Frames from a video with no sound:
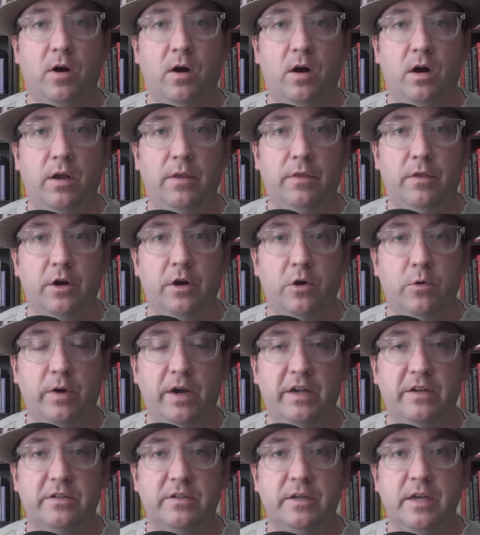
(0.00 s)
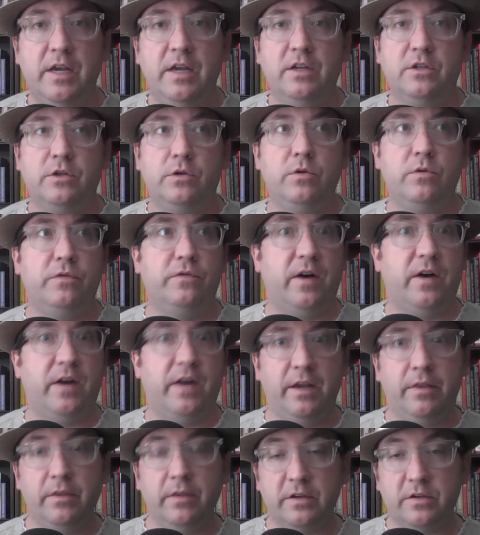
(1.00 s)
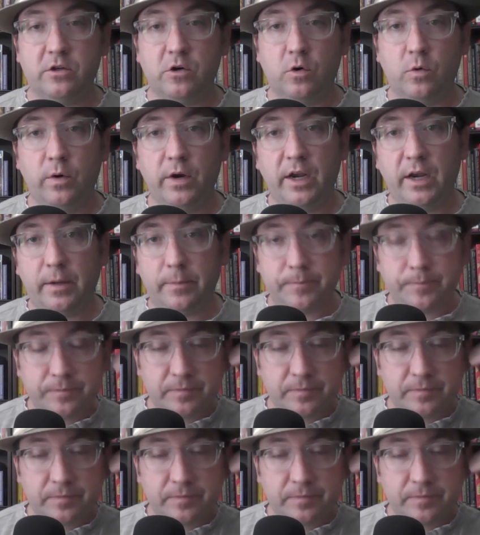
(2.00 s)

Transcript: on their quest to find this queen,